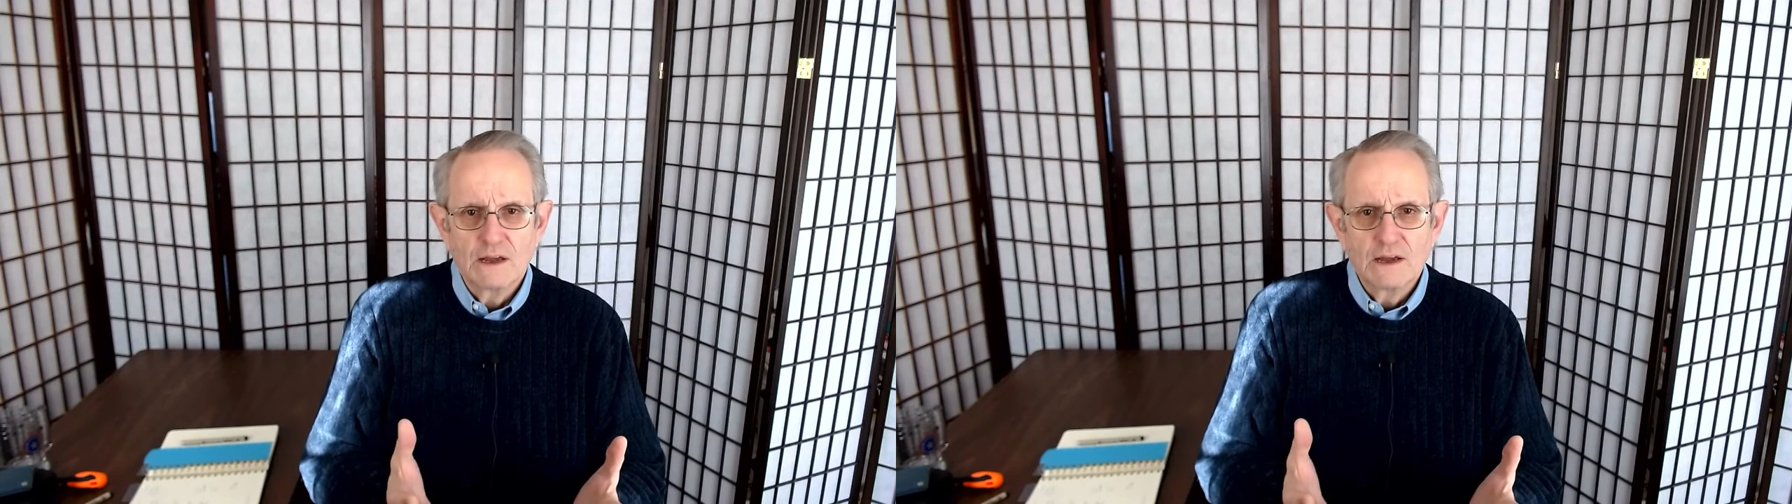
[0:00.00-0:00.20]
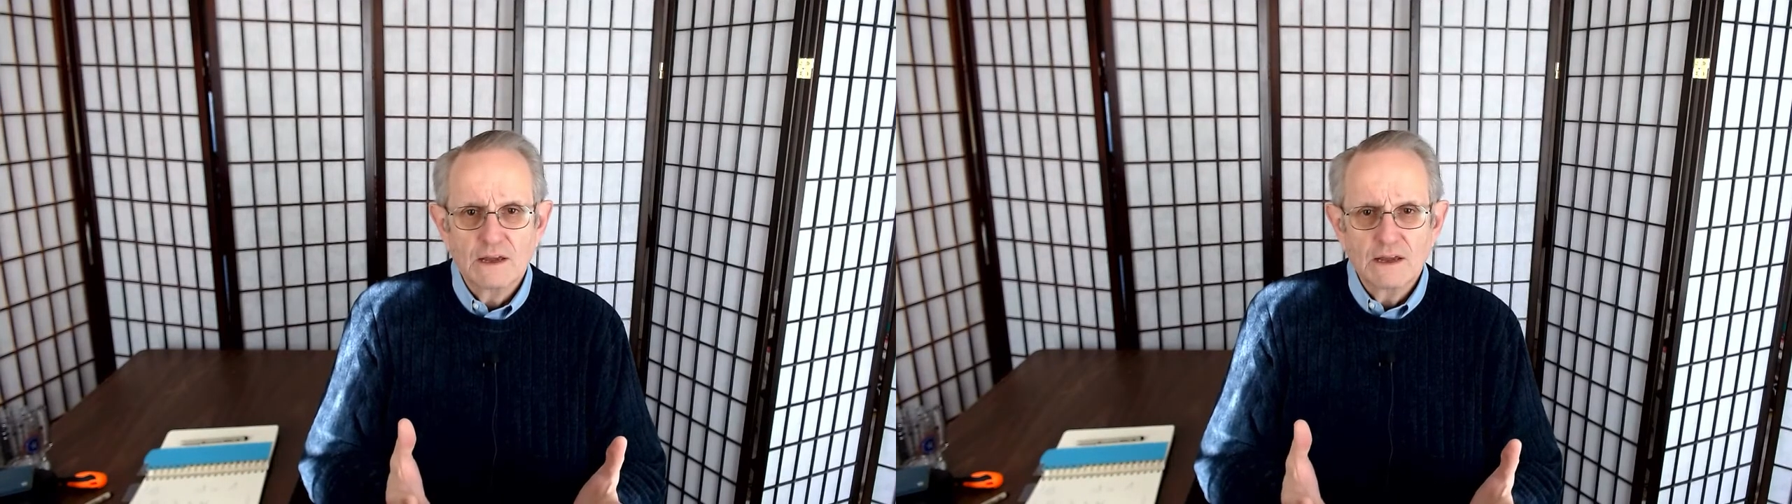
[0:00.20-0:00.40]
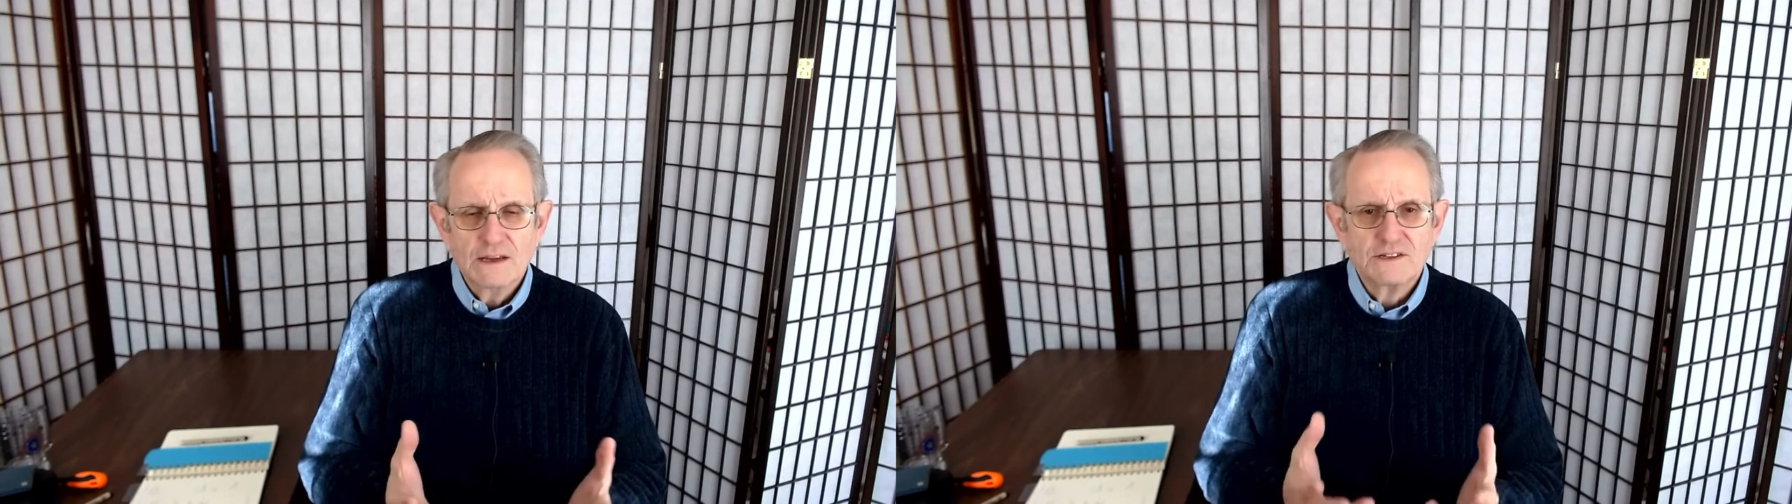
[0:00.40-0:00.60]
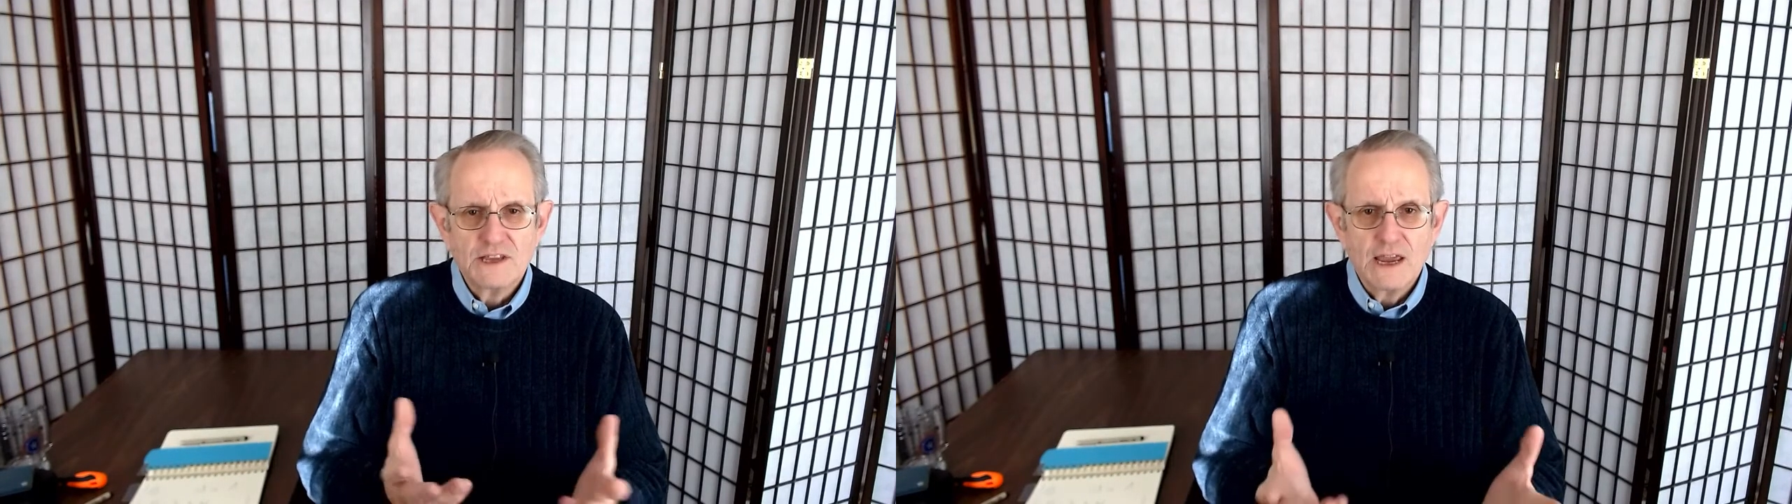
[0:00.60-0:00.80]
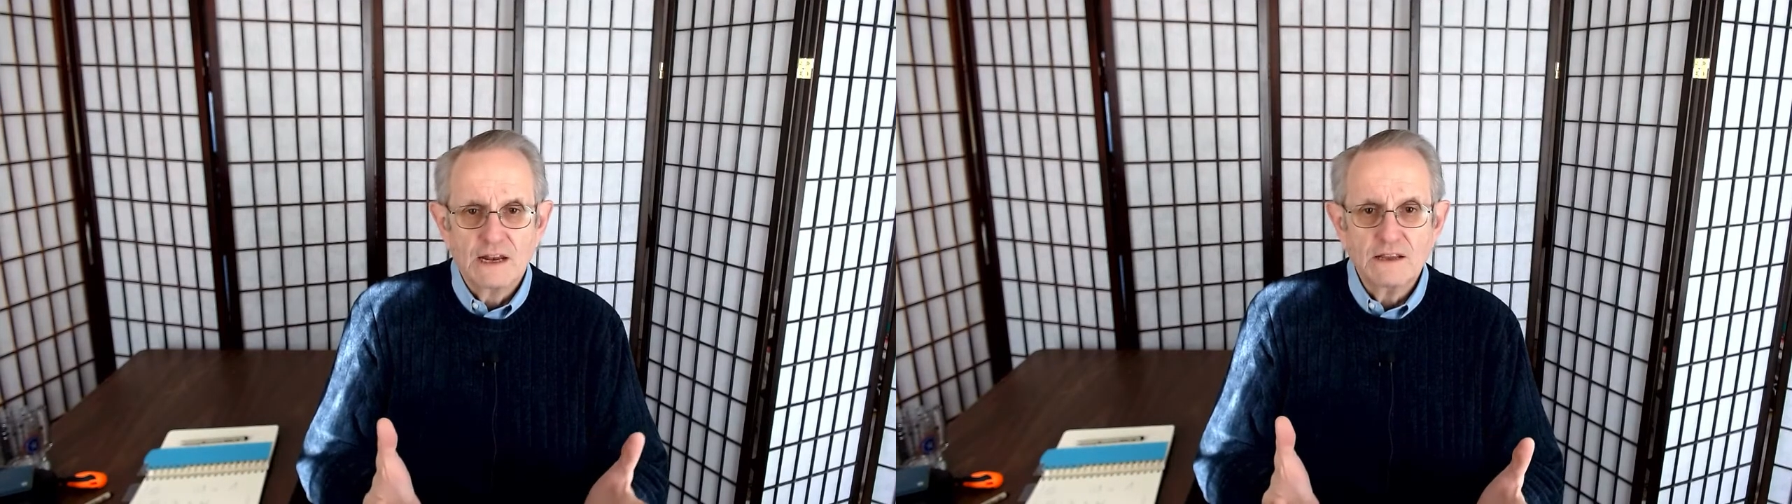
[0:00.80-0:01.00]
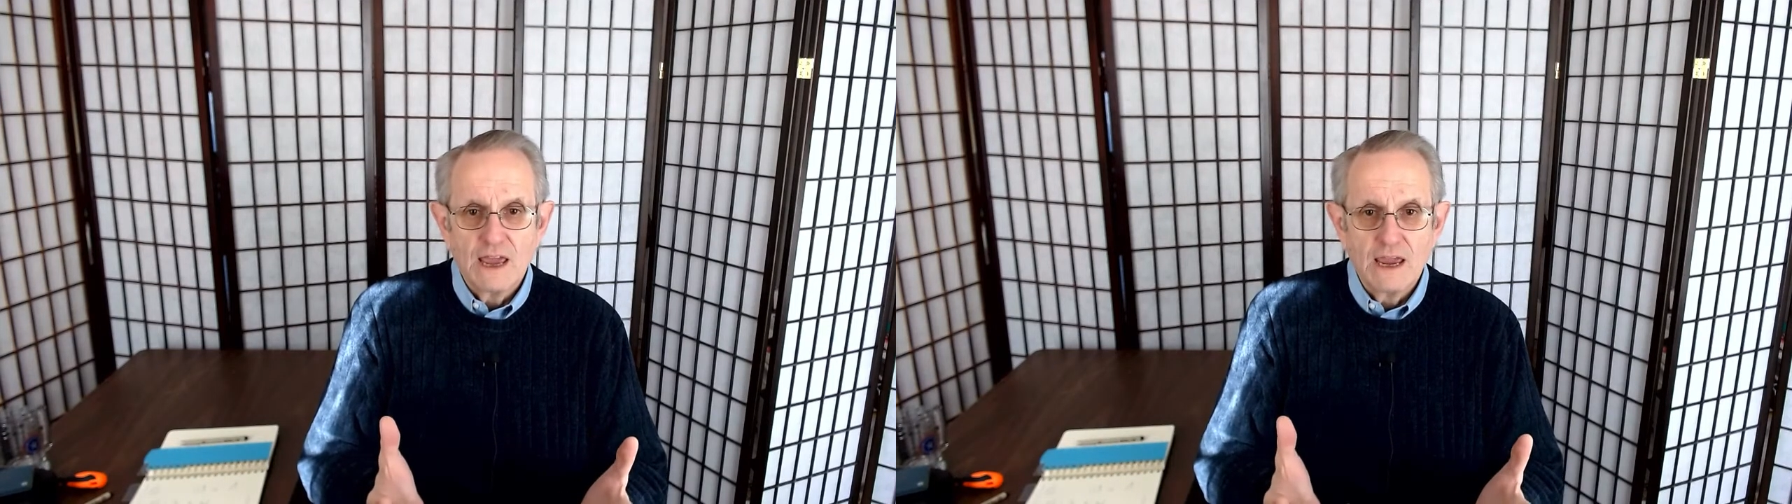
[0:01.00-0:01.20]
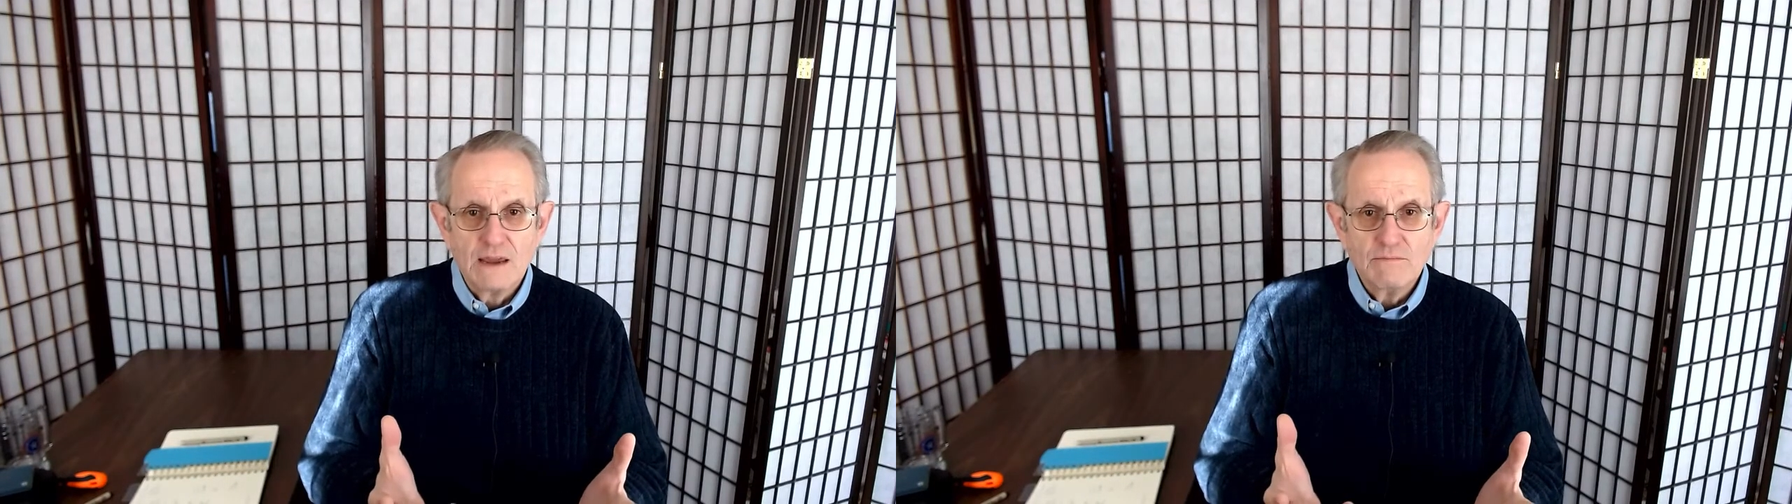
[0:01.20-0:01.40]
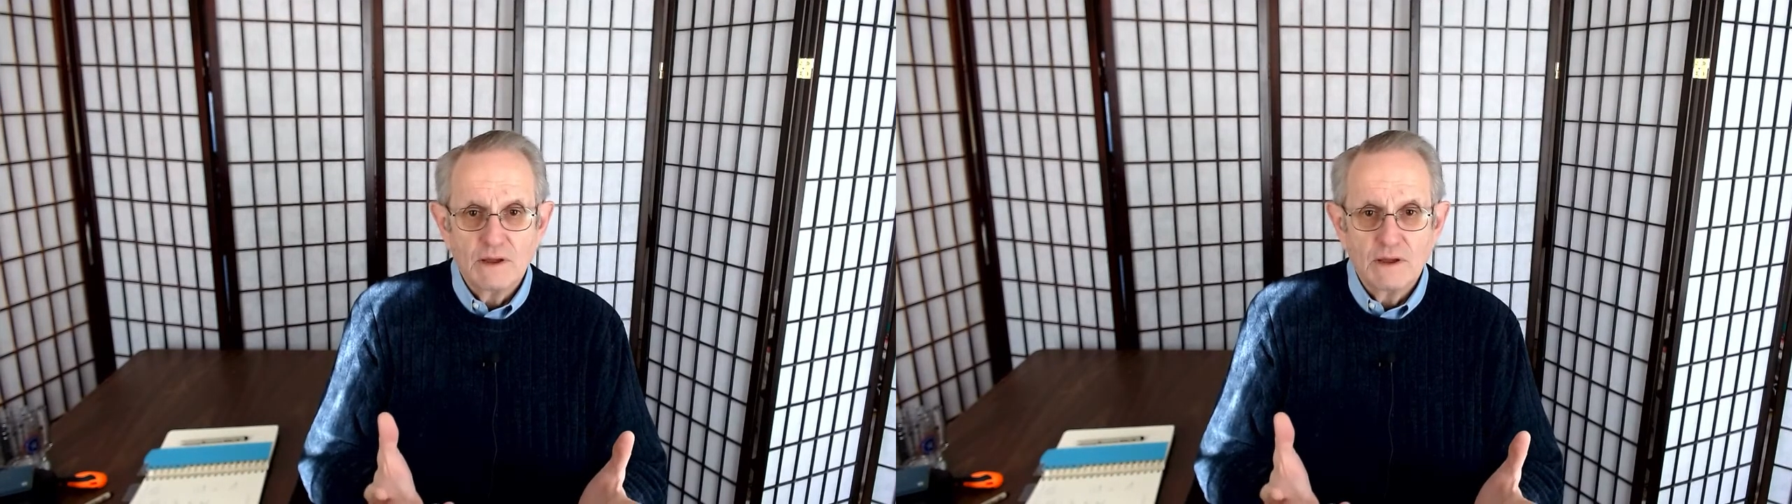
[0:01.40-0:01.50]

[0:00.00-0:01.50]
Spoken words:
Is the end game,